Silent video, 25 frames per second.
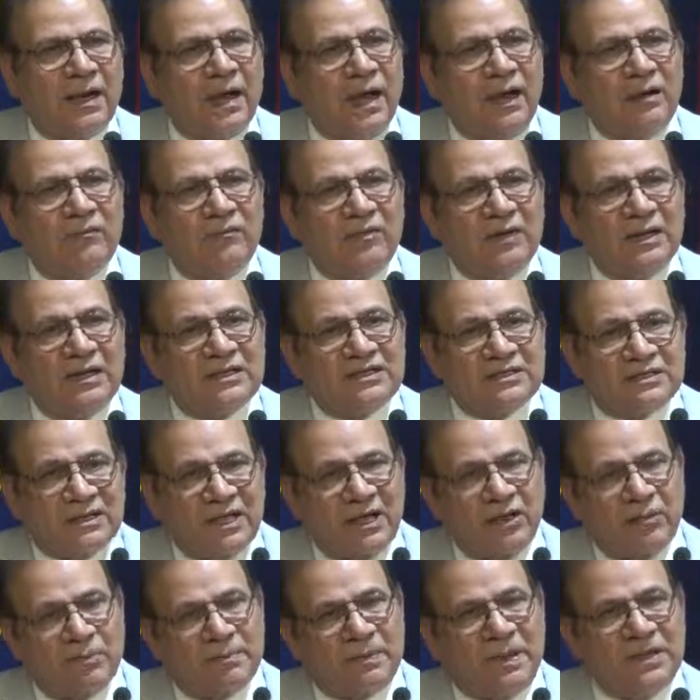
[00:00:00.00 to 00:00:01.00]
and we'll
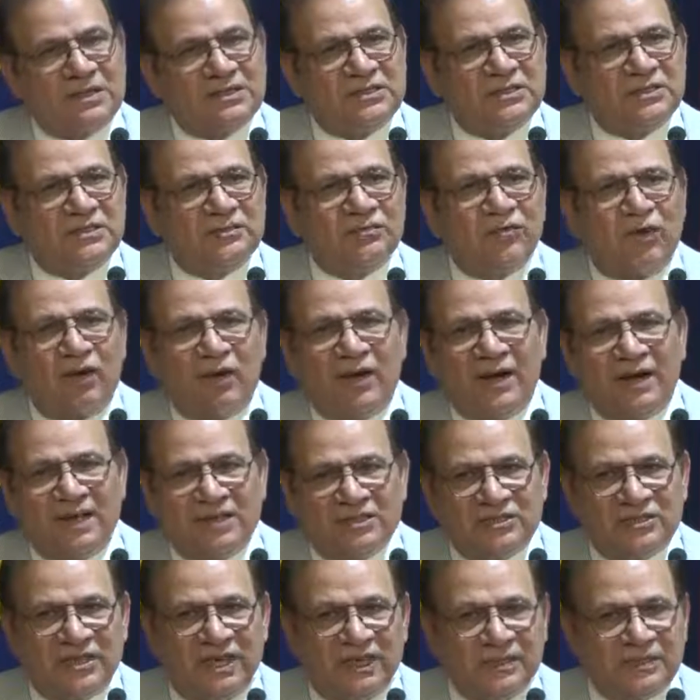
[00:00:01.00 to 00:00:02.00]
save precious foreign
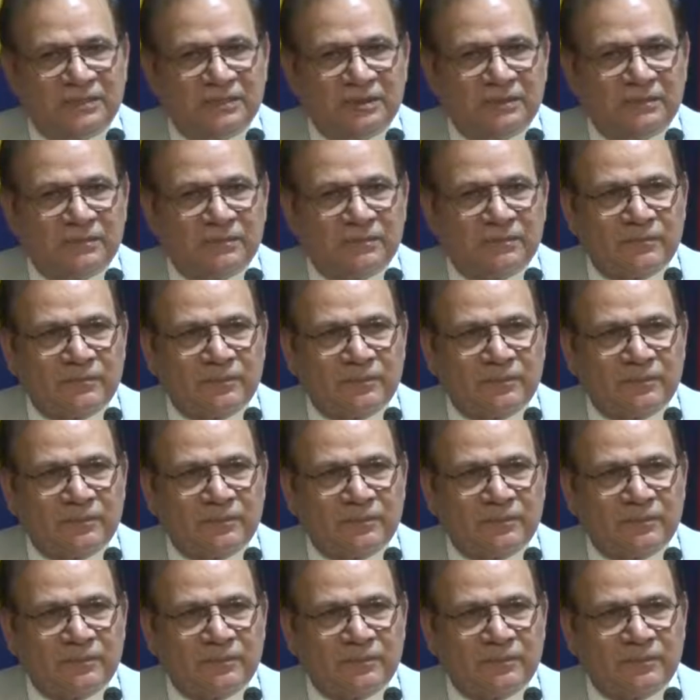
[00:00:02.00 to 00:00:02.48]
exchange.